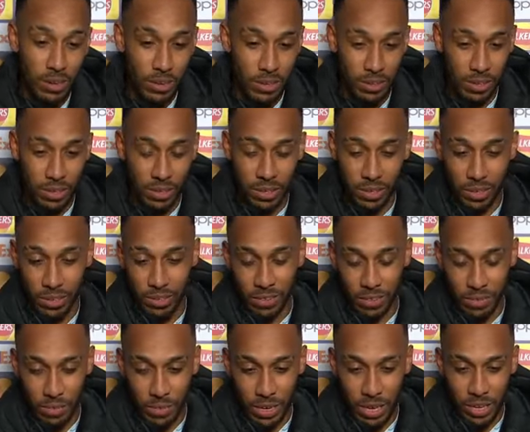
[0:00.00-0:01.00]
all the
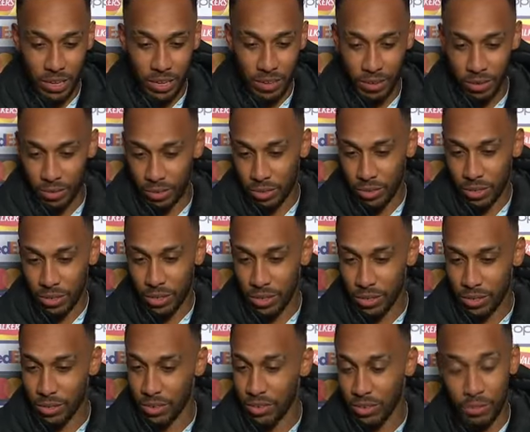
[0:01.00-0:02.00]
teammates, all
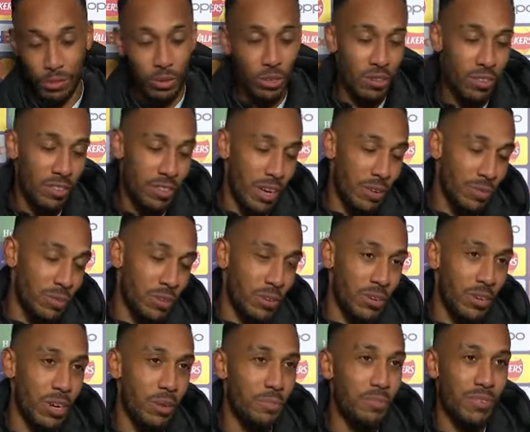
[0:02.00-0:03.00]
the team, all the staff,
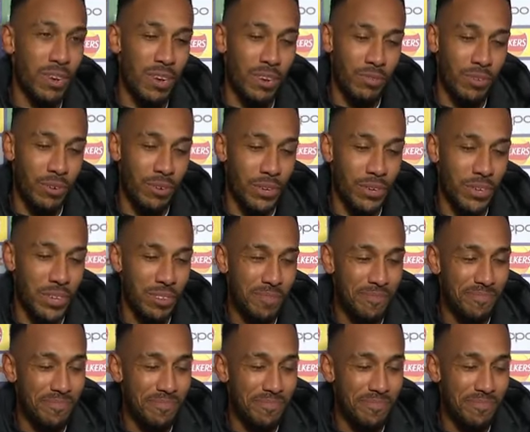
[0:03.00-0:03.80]
so I'm feeling very good.